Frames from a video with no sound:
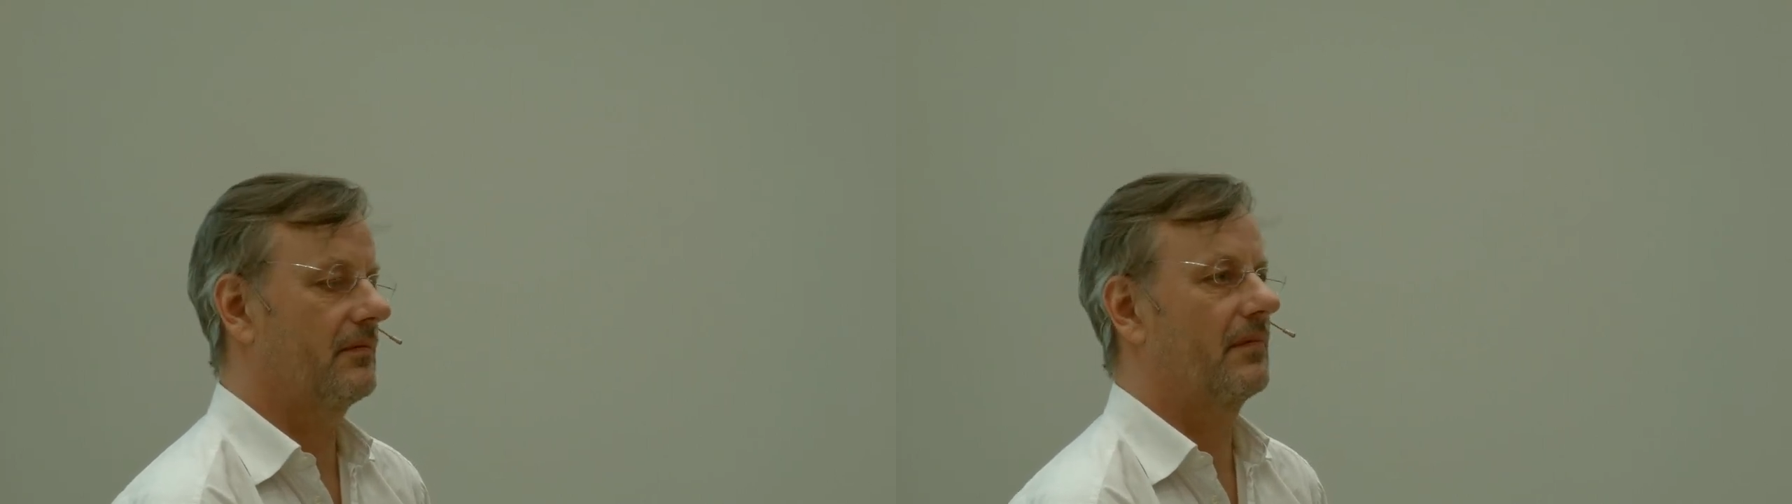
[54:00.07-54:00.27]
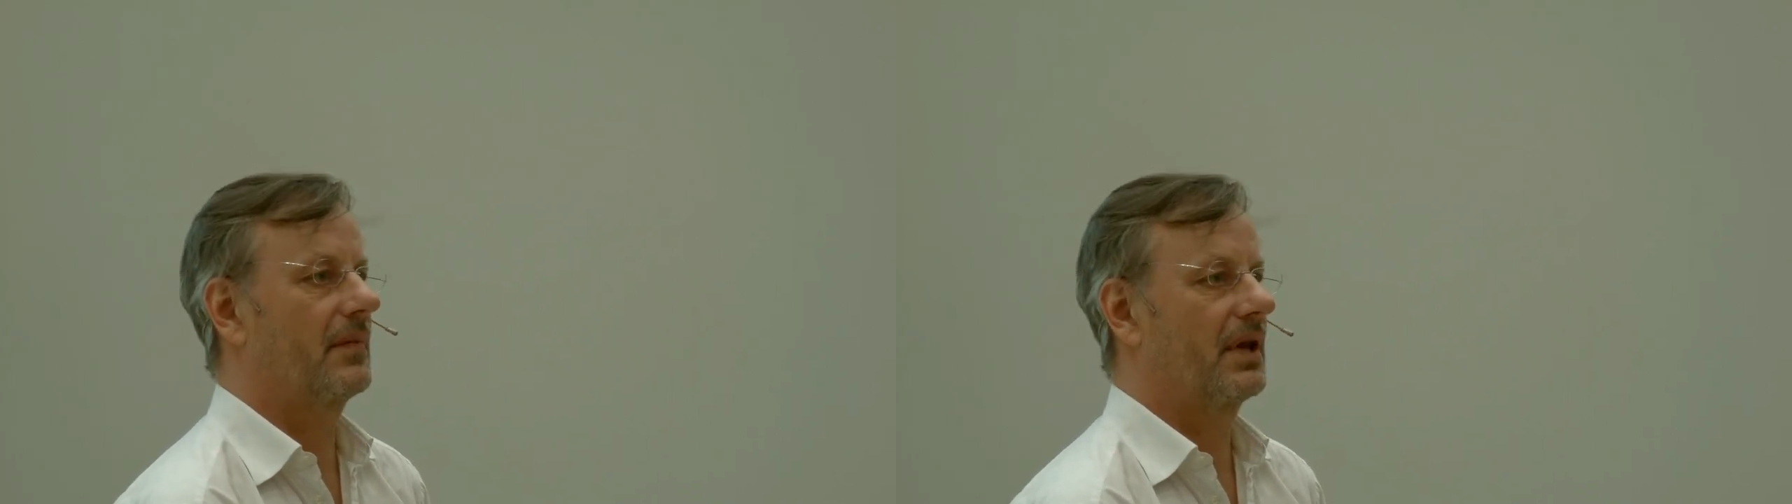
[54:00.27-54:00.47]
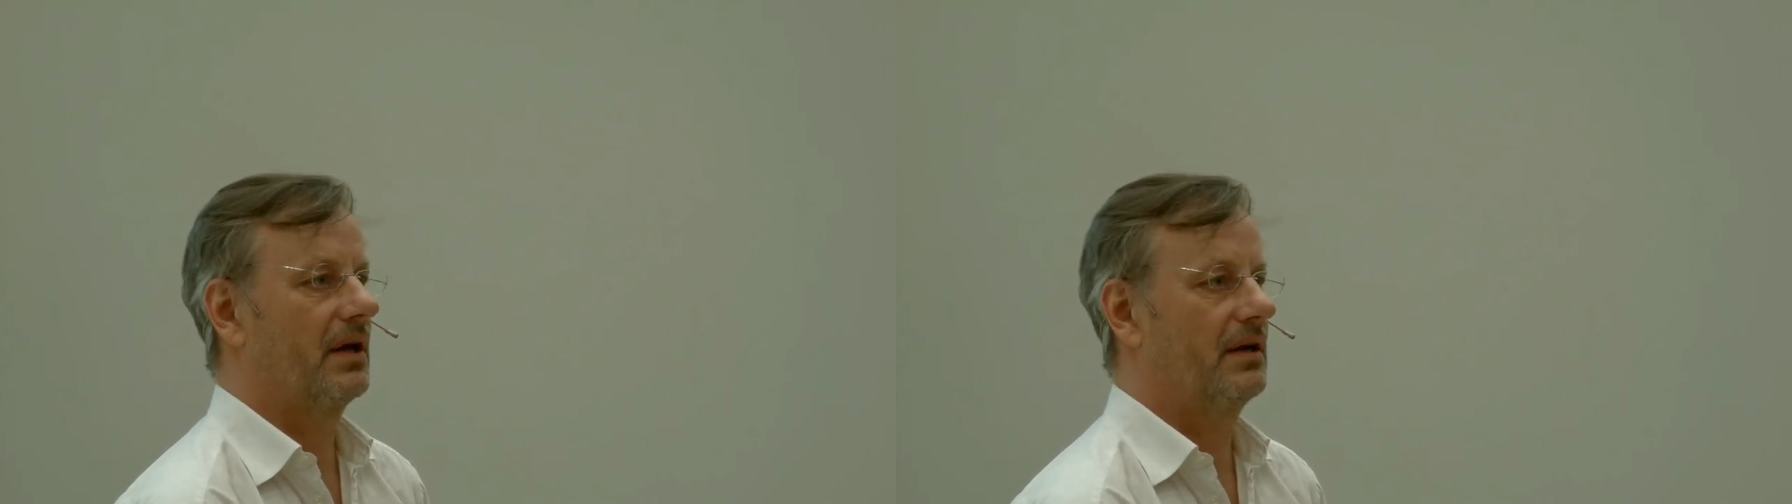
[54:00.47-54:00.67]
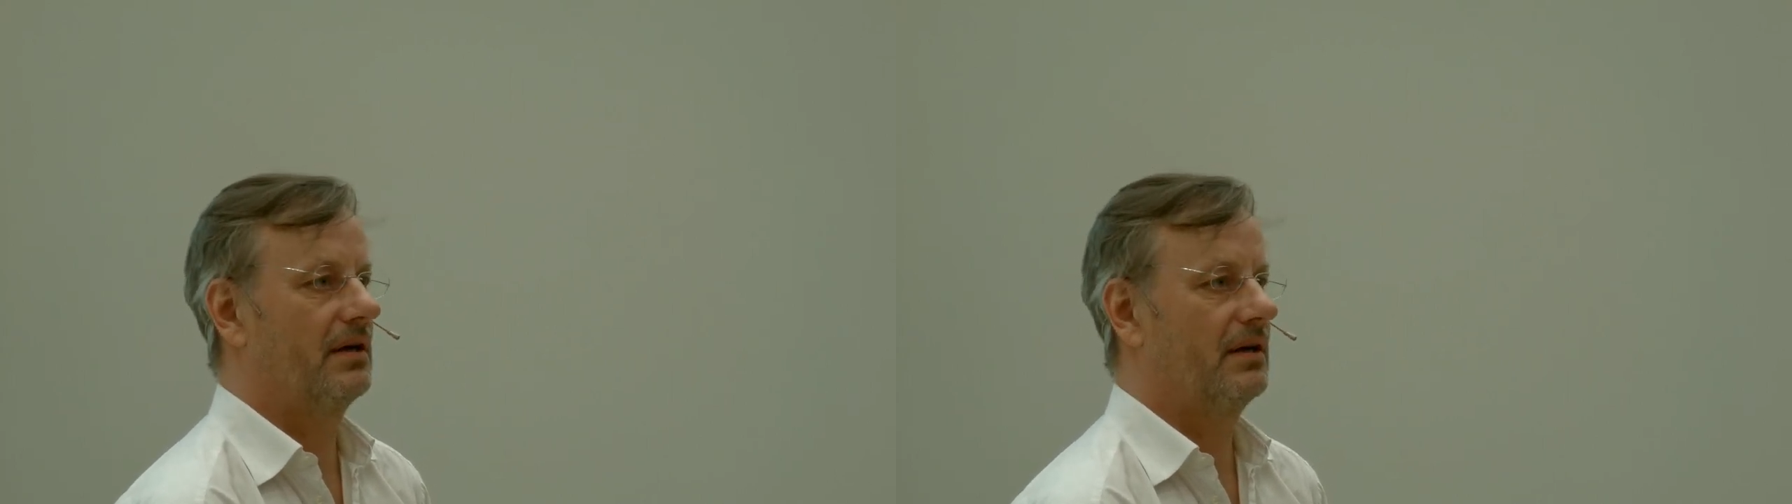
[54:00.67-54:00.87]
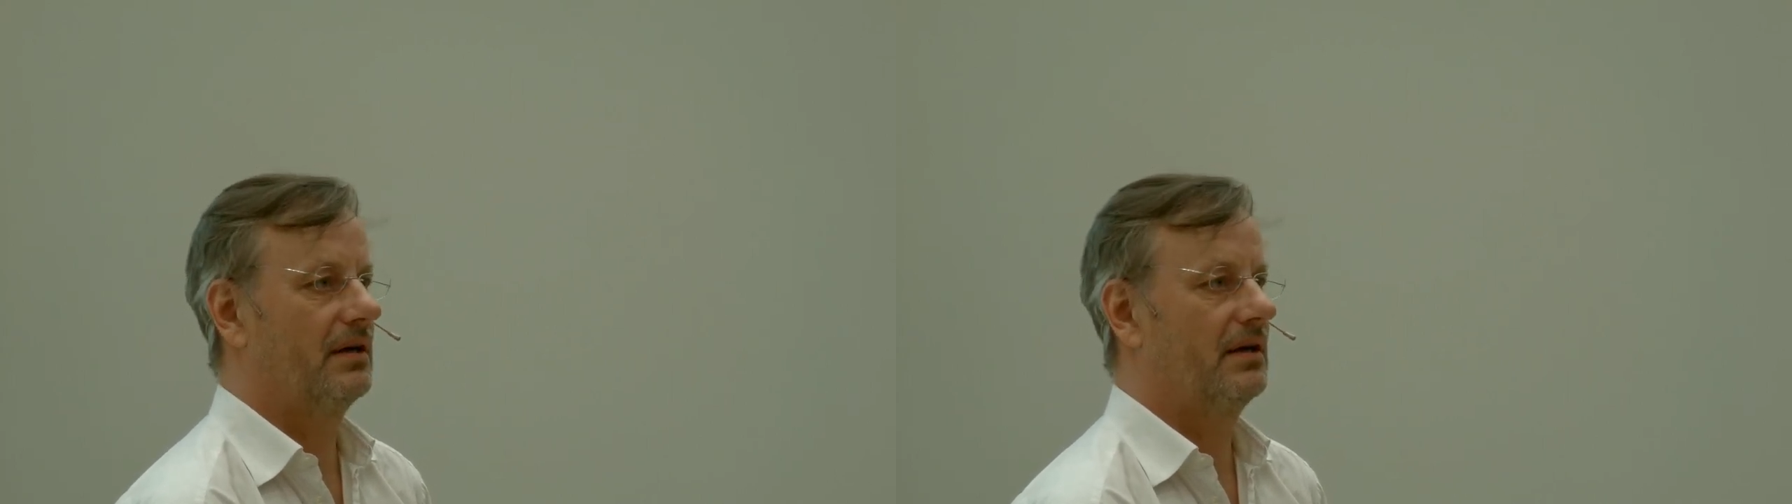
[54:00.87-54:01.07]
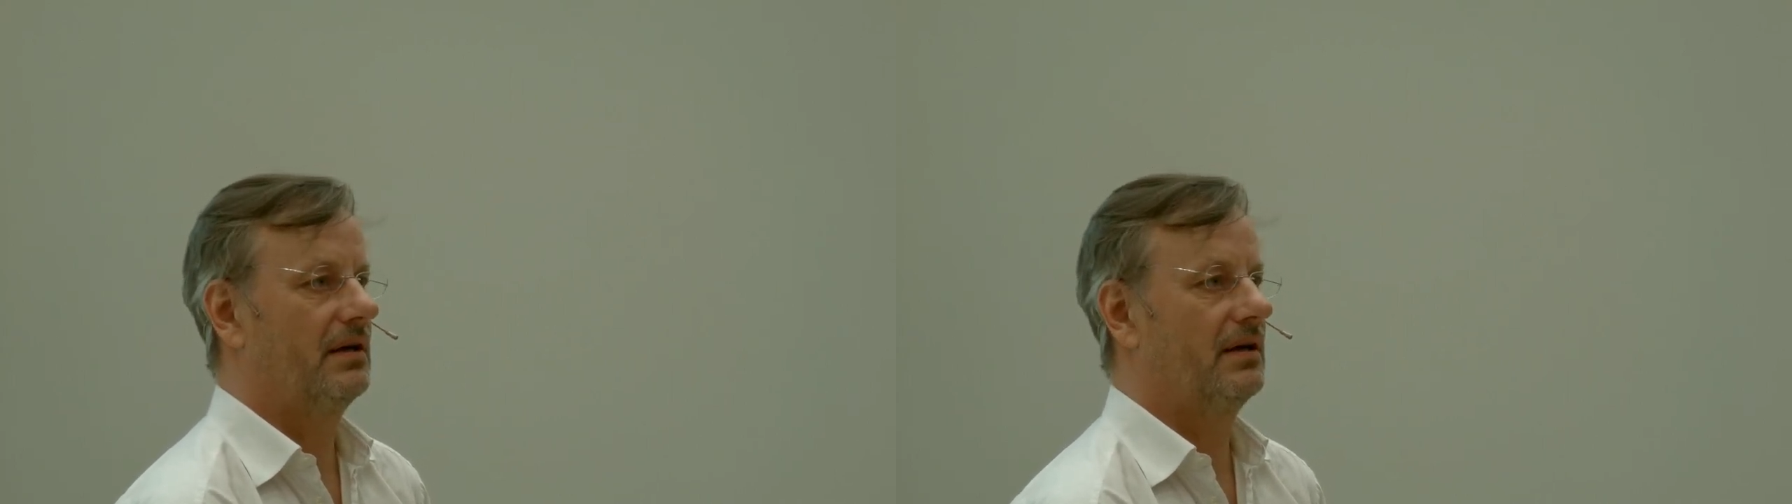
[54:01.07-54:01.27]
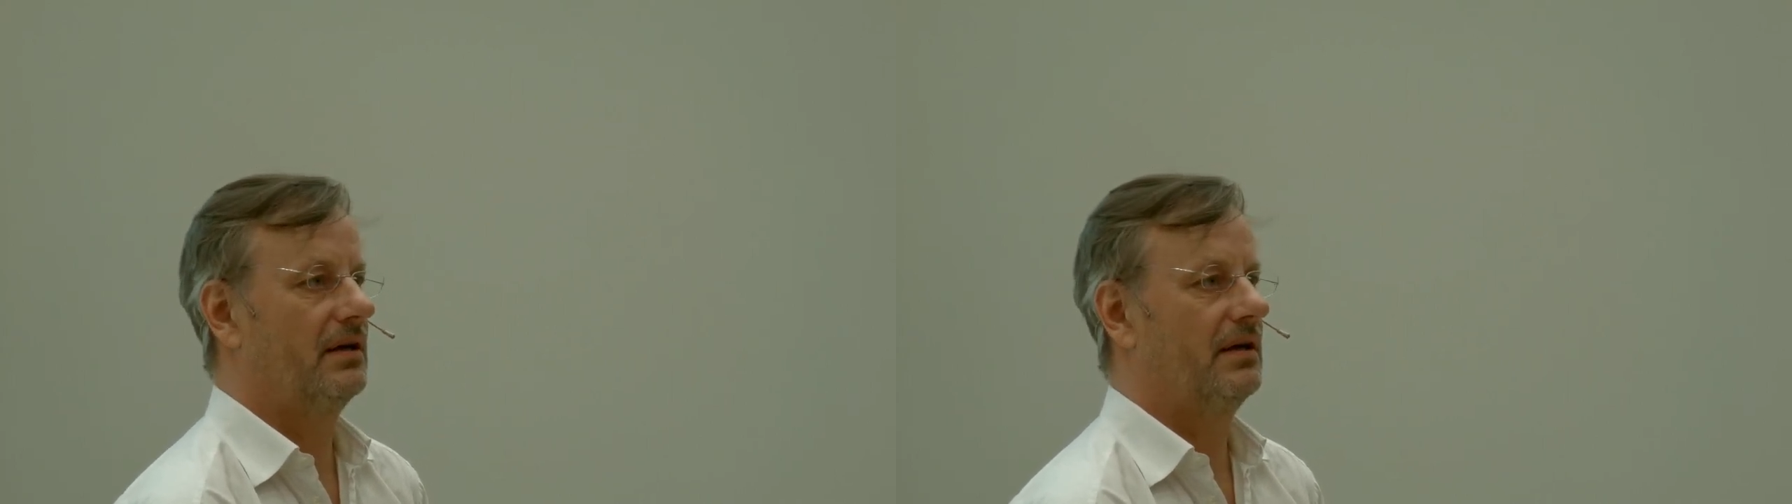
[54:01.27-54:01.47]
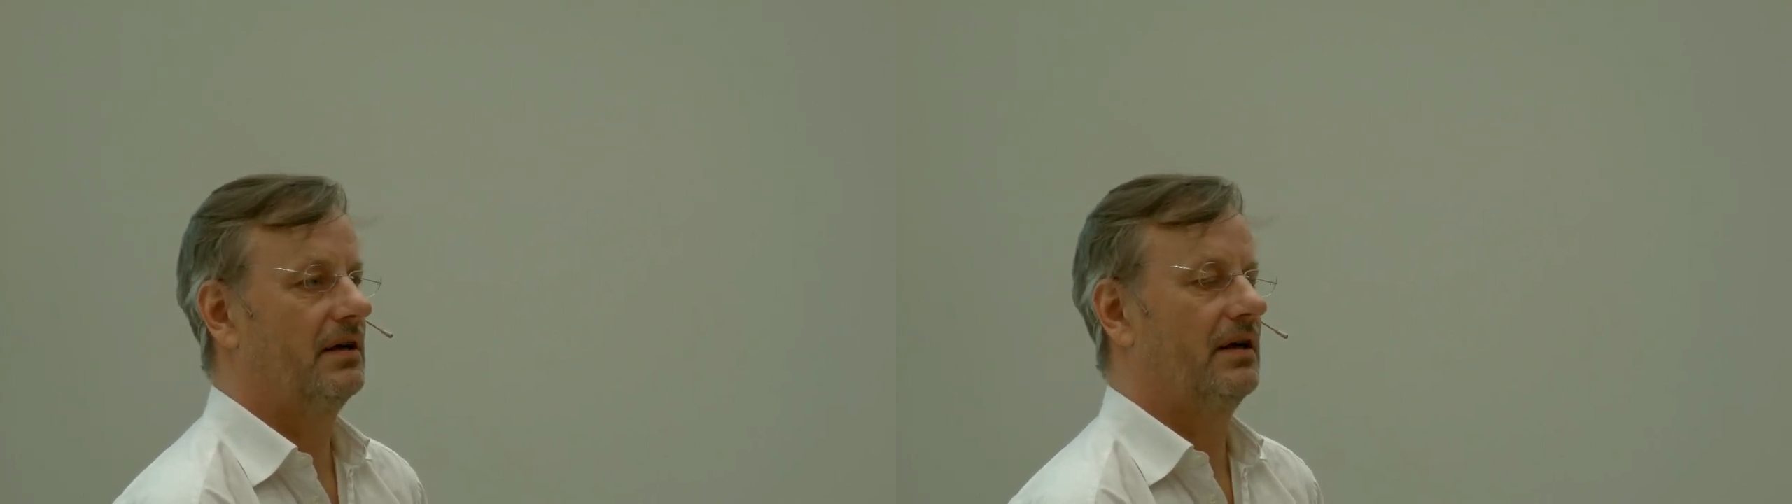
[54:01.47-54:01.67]
because you can't remember them
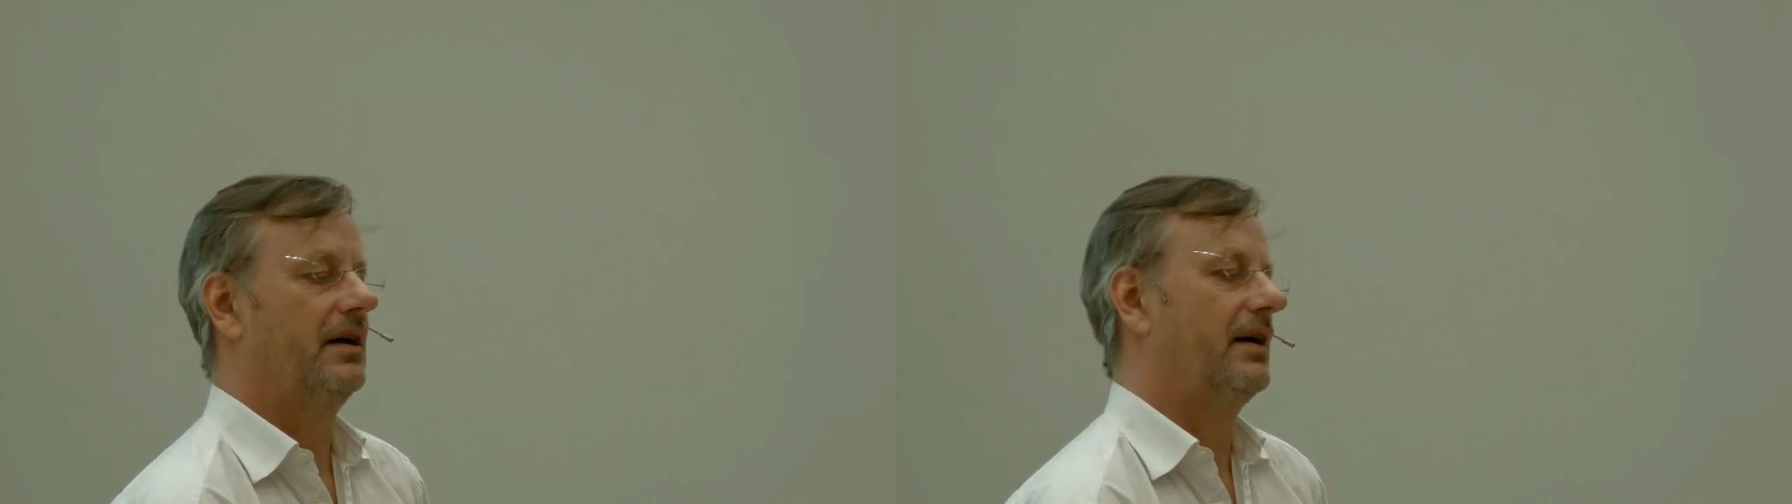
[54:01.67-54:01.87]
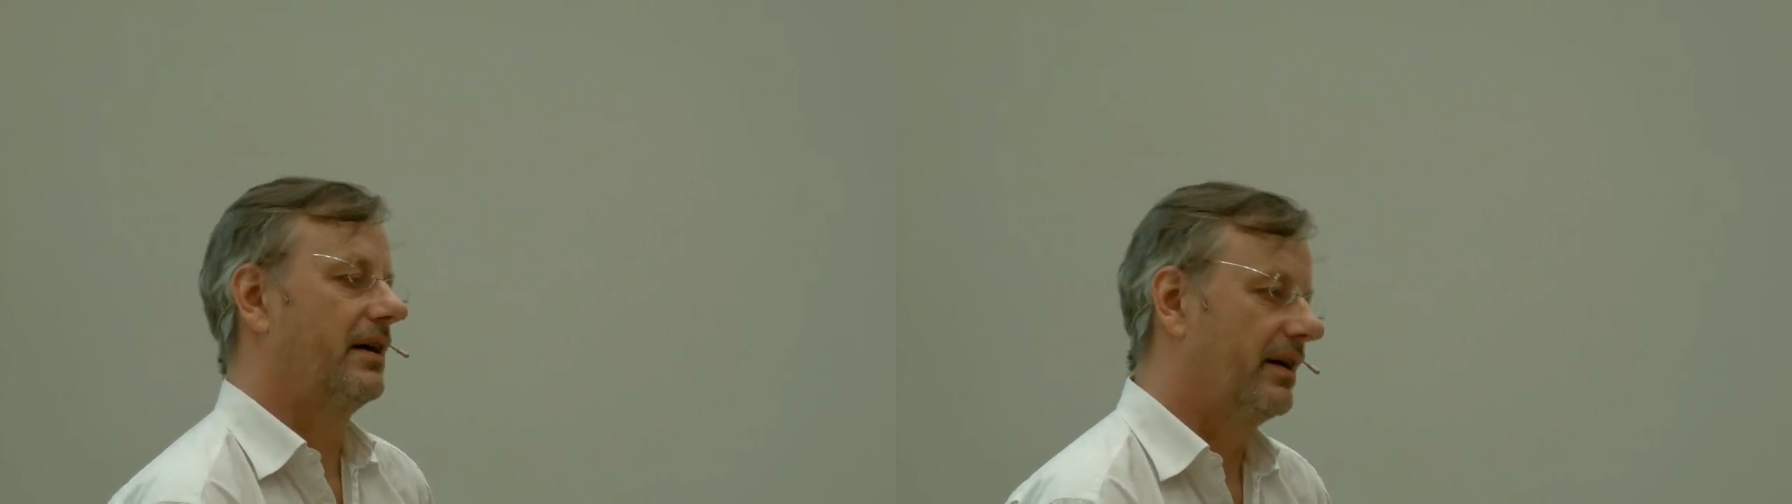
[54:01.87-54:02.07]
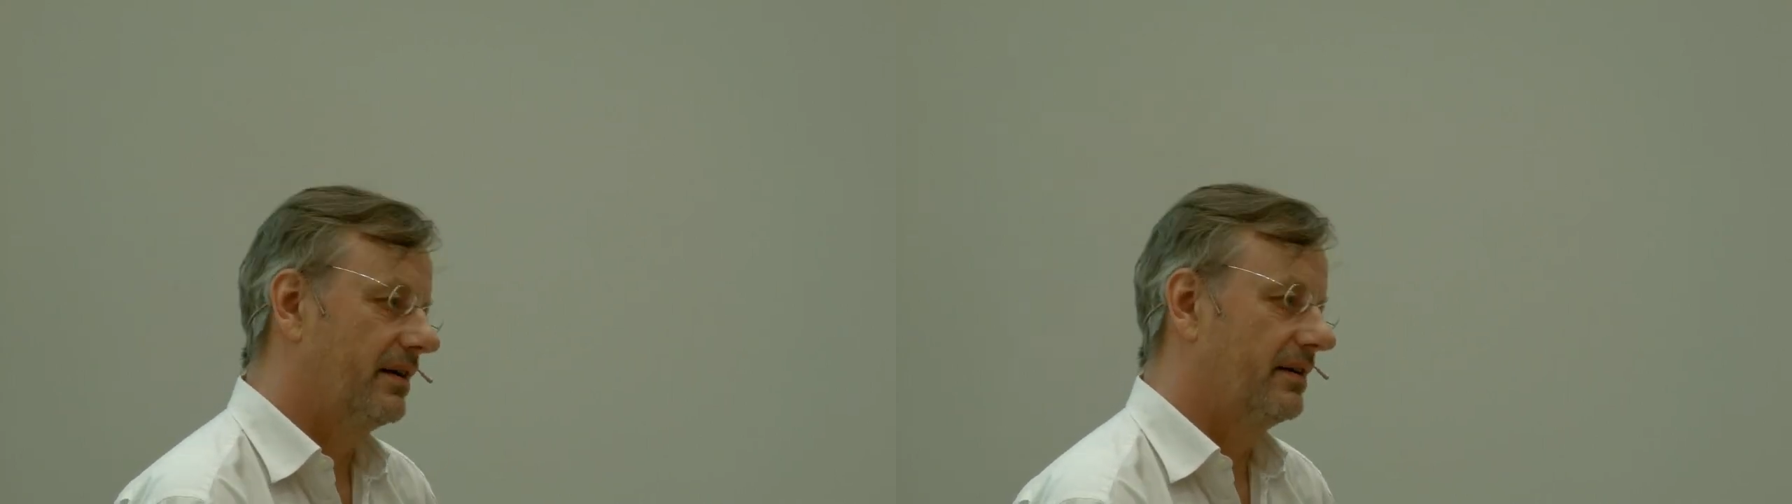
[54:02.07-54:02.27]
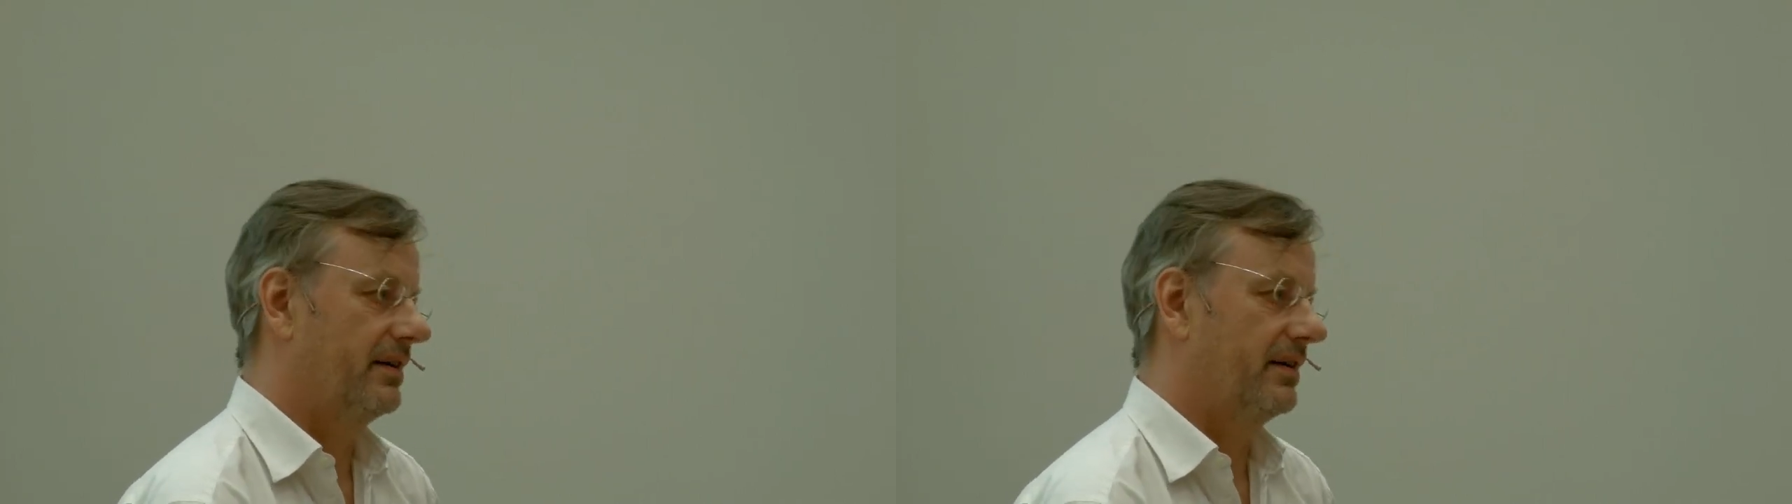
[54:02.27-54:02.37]
all, and then you have to